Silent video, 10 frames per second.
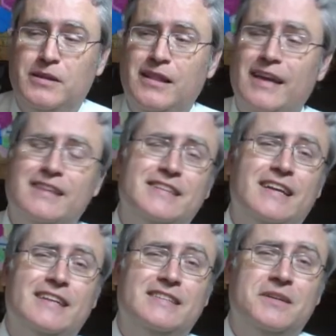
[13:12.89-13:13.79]
but like I
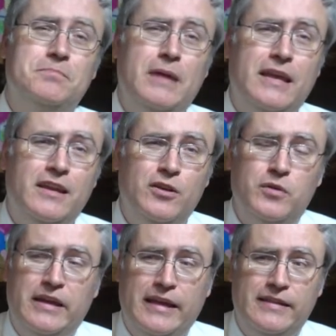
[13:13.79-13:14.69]
said, it's a beta
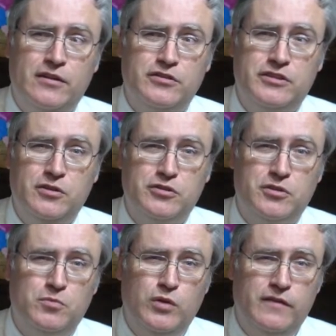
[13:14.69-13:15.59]
unit and there's still
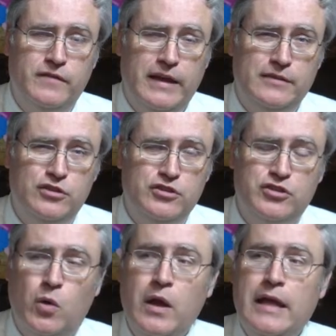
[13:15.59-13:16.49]
some rough edges.
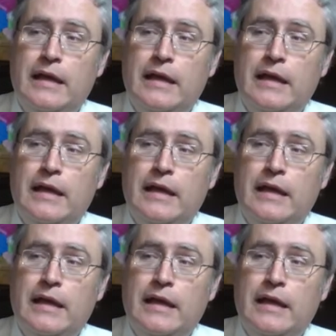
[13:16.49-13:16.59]
So